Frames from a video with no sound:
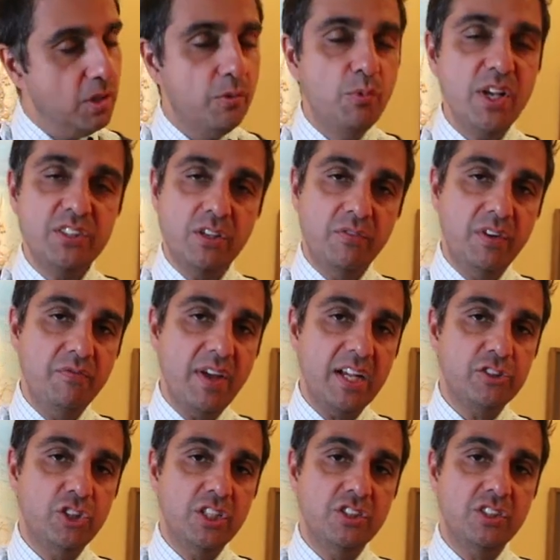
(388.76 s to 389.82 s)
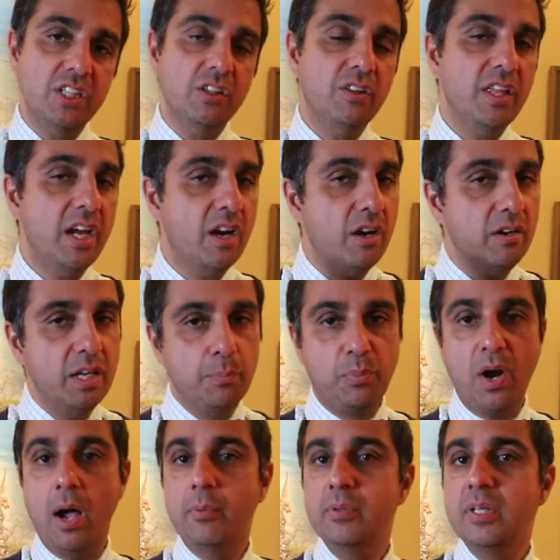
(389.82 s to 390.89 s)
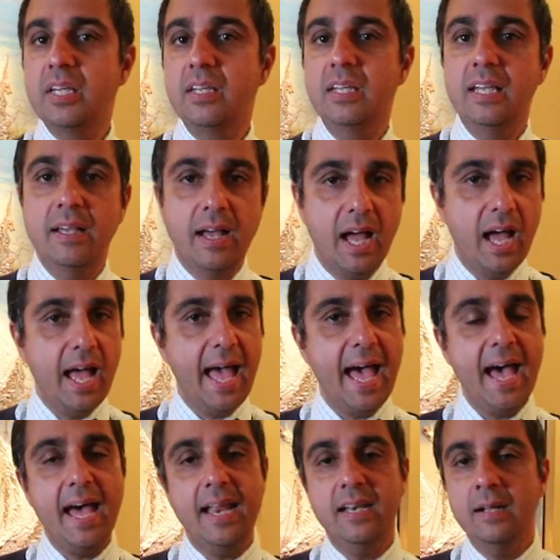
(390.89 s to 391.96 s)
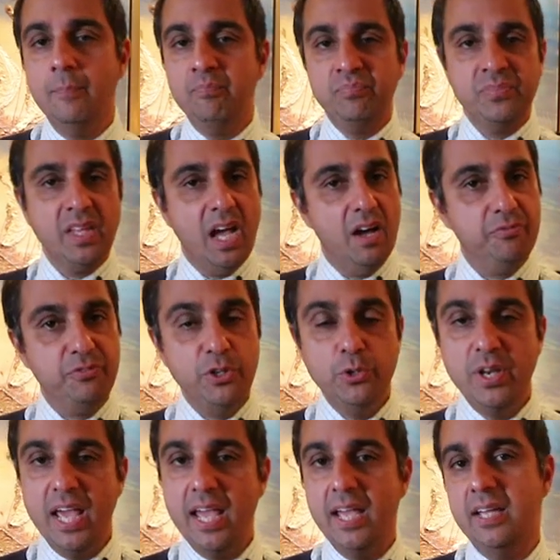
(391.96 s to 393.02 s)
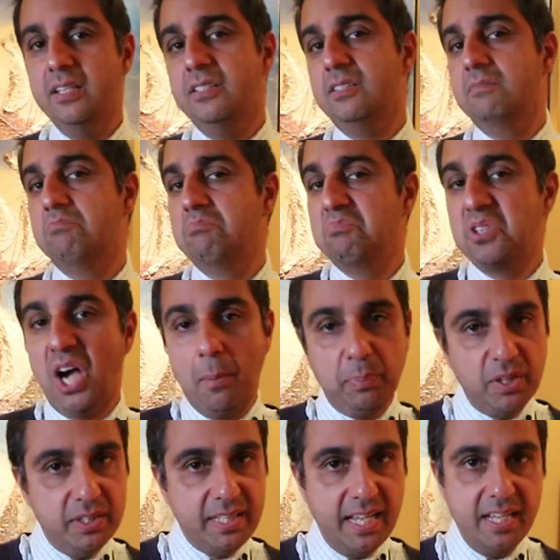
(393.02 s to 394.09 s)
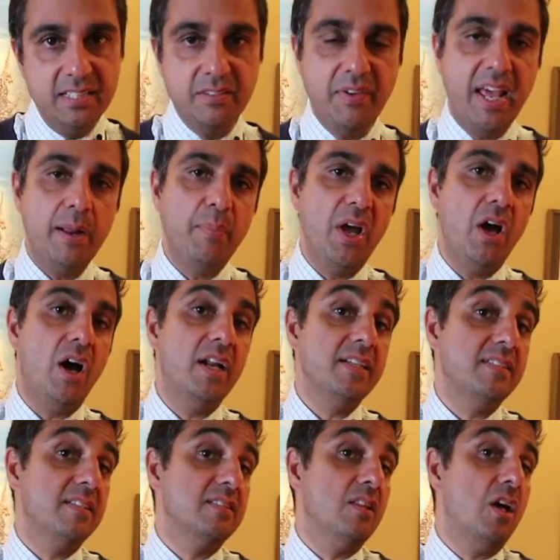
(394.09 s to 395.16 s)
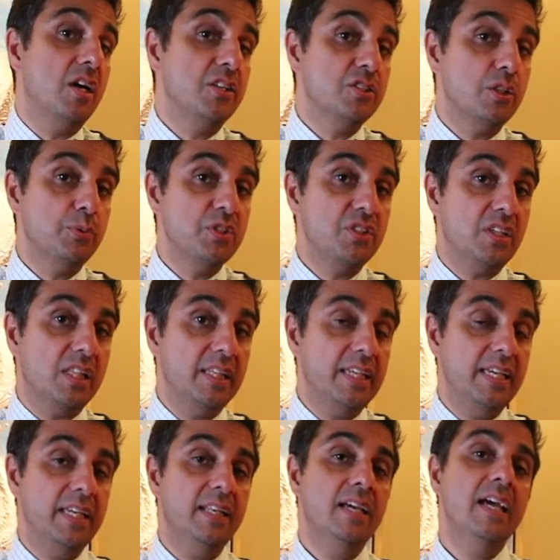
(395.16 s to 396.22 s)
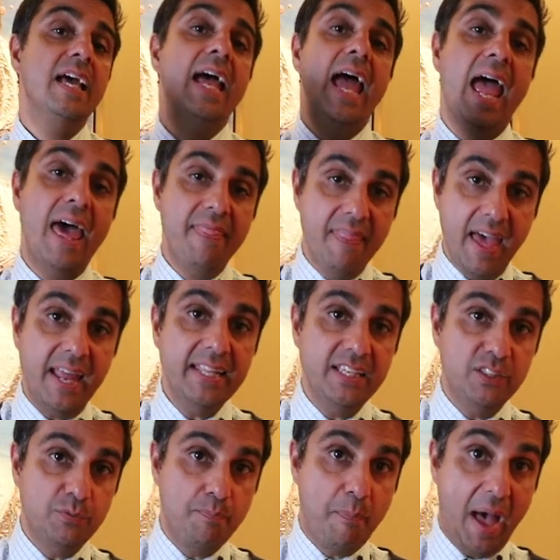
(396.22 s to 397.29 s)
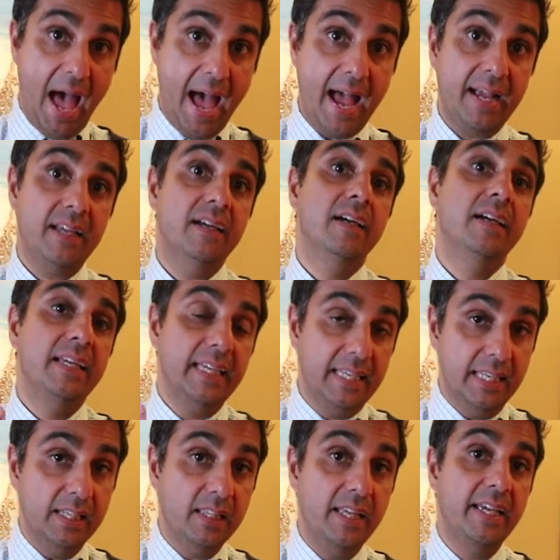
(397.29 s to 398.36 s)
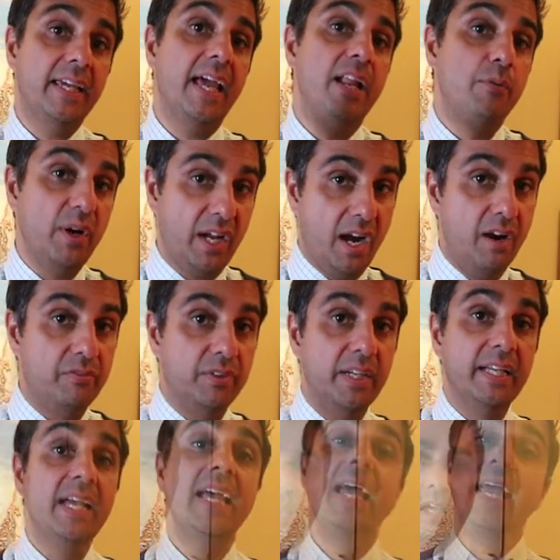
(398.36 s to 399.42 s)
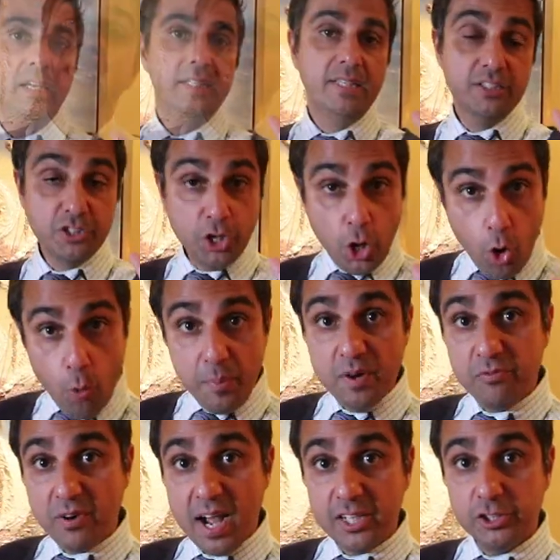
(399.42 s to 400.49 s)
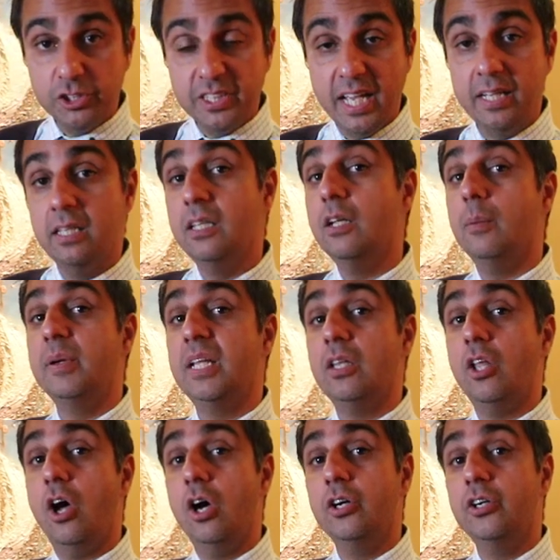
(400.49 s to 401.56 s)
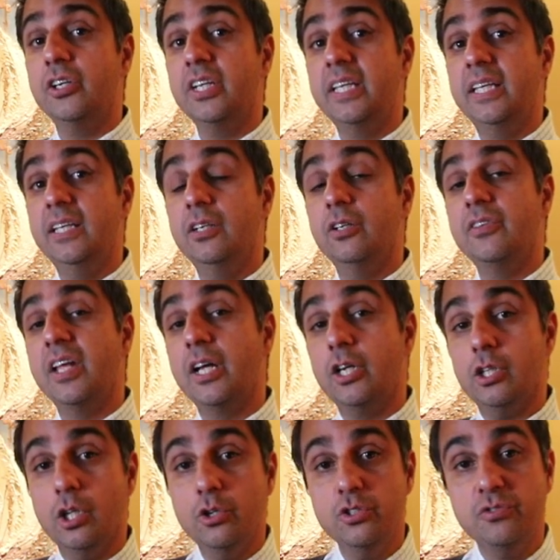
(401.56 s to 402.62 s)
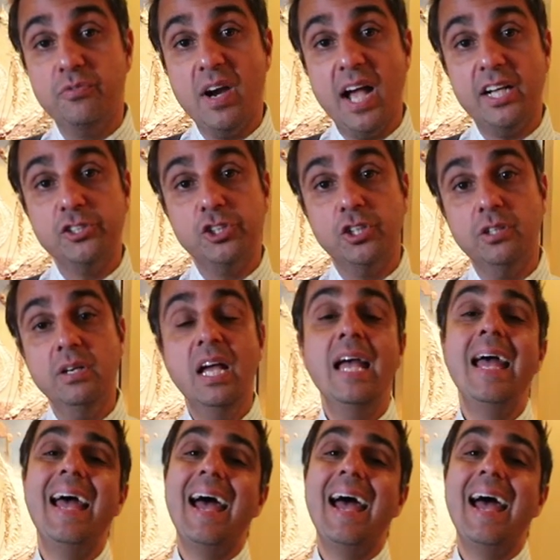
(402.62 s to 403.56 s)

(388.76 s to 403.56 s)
Risk of infection is still there. He probably uh, had a few days couple of days of antibiotics as long as it was clean, and then he's back healing and recovering. Does an open fracture take a little bit longer to heal than a closed fracture?